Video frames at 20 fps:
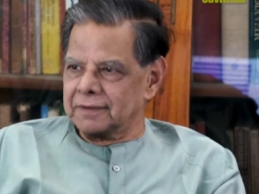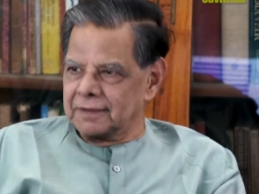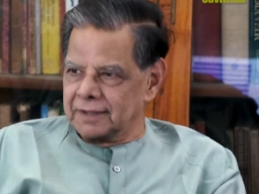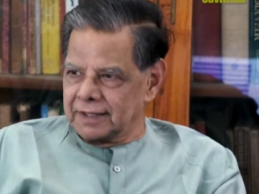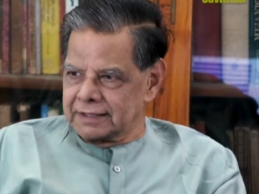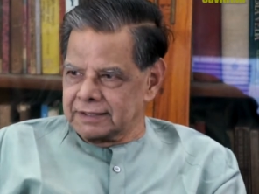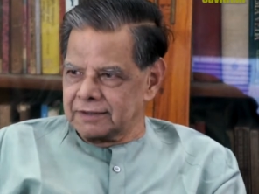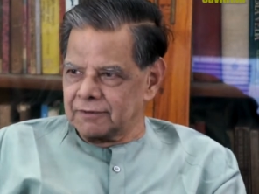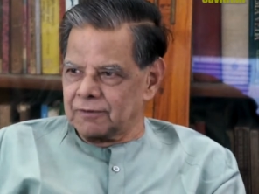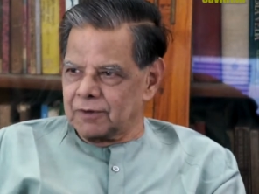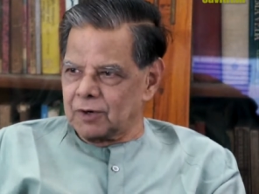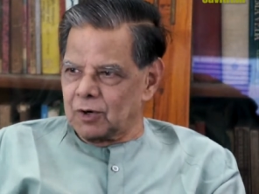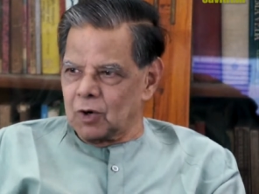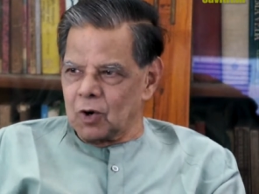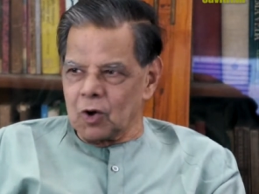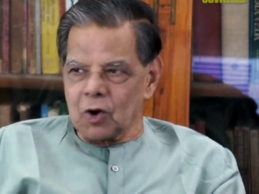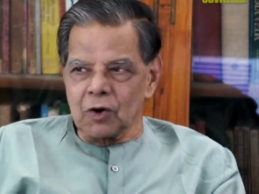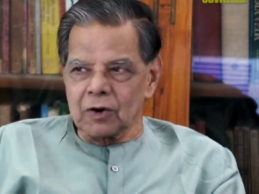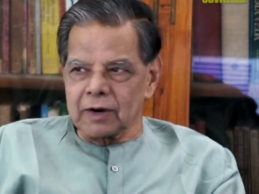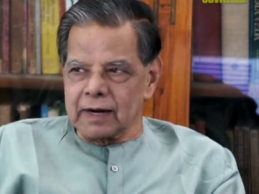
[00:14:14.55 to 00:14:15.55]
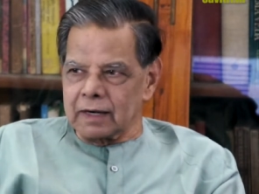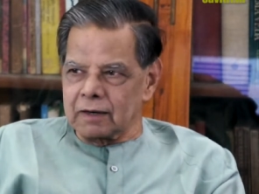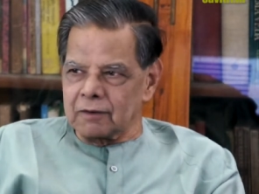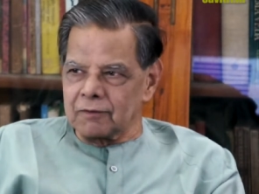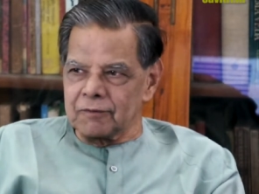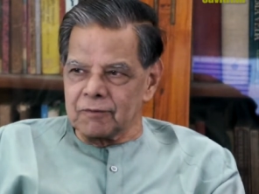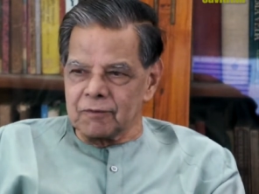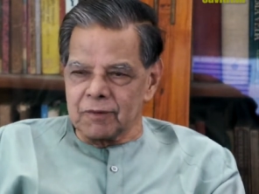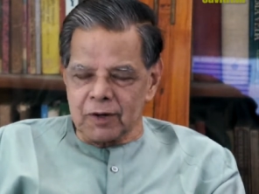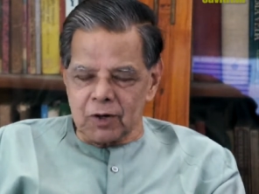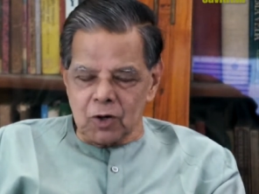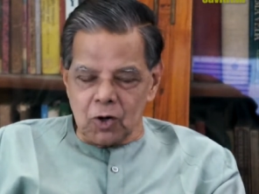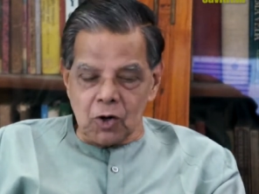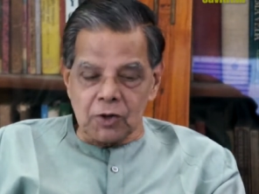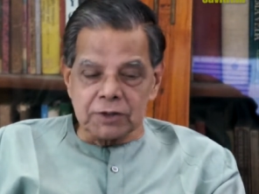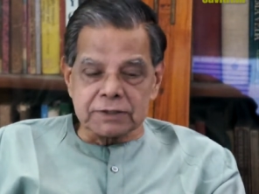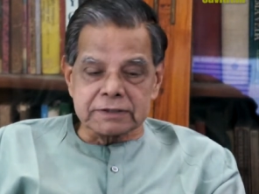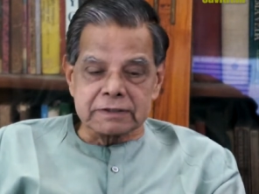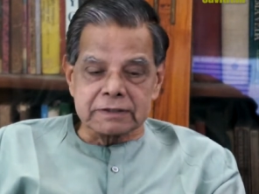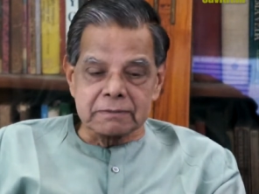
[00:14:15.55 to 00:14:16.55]
It's a very long, kind of a well
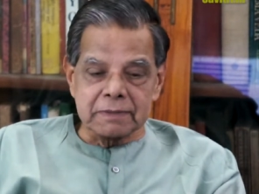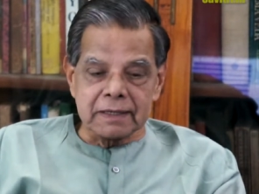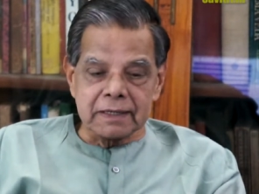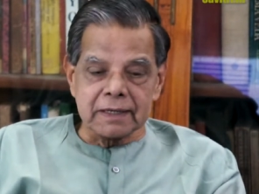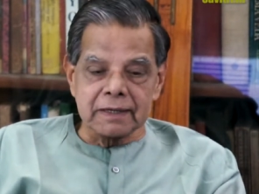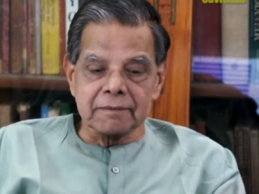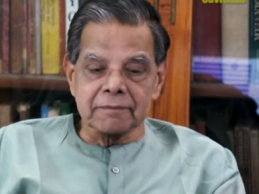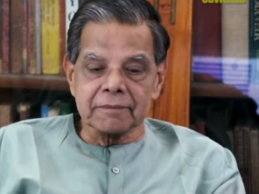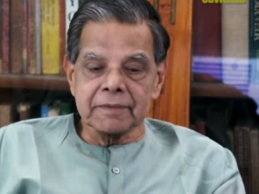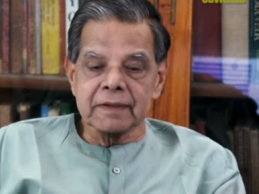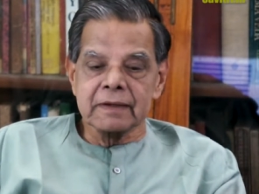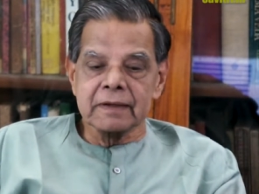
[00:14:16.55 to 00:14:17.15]
drawn simile.